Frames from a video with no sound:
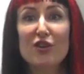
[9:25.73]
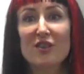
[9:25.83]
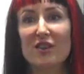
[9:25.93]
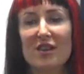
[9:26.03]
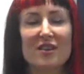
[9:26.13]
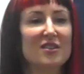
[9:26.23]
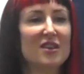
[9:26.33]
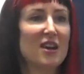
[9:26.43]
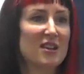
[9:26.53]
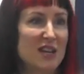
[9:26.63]
than it is
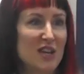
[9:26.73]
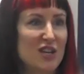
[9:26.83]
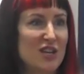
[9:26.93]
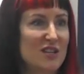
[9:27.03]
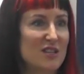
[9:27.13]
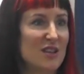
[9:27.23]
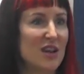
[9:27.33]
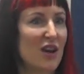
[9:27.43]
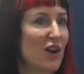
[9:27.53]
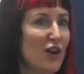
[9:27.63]
10 years
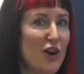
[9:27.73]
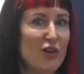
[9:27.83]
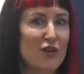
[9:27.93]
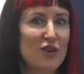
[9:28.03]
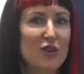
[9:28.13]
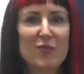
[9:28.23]
ago,